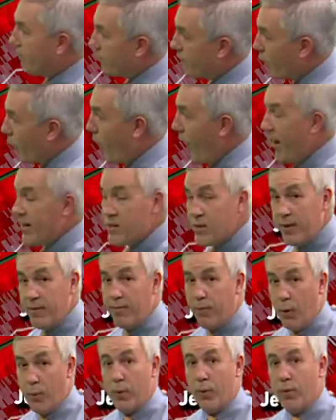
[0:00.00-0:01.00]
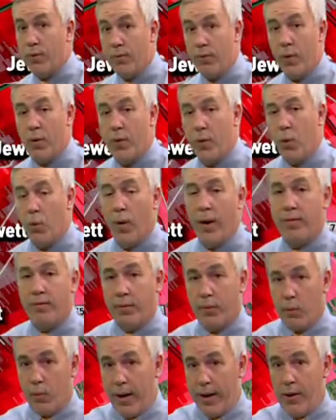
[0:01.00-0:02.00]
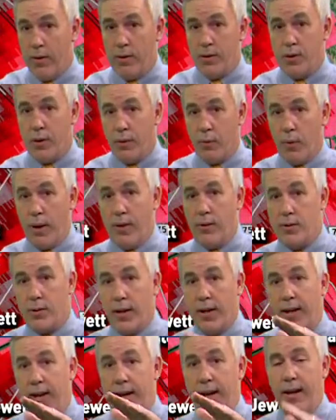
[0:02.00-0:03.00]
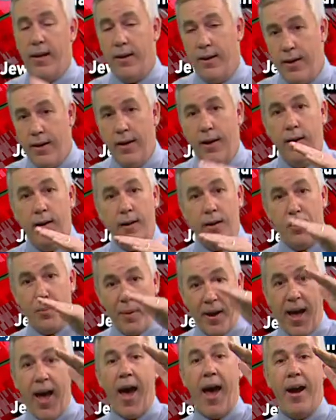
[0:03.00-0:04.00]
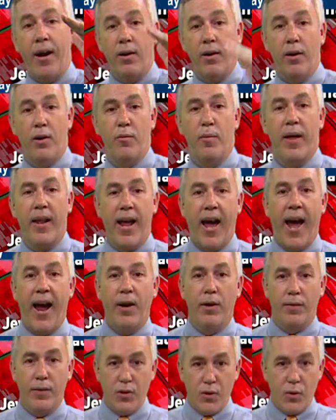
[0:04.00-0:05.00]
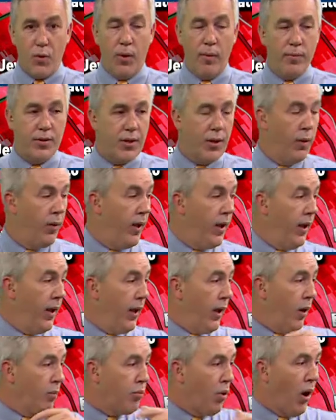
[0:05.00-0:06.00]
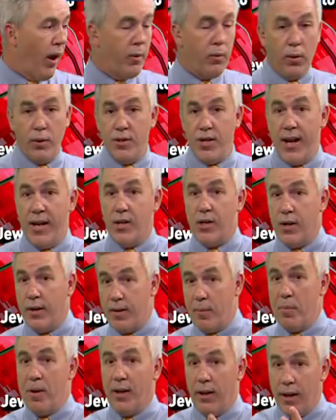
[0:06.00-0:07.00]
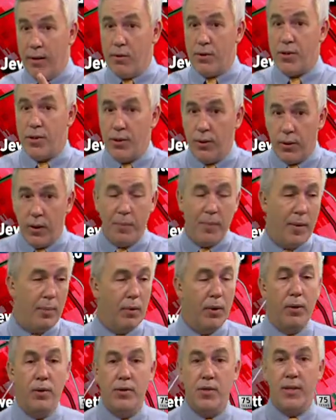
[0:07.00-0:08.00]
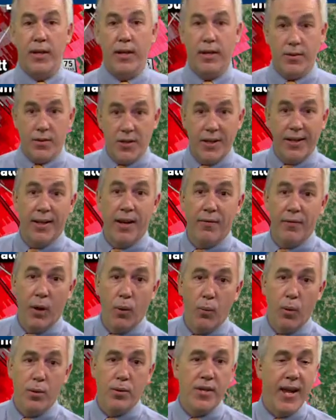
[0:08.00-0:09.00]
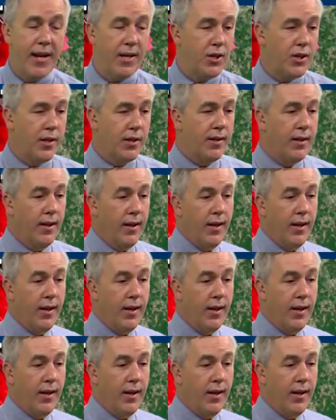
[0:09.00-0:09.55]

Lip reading: gradually further and further away from the radar, so the radar is going to hit it a little bit higher and a little bit higher in the storm. So a broad rotation in the mid-level still could be producing a significant rotation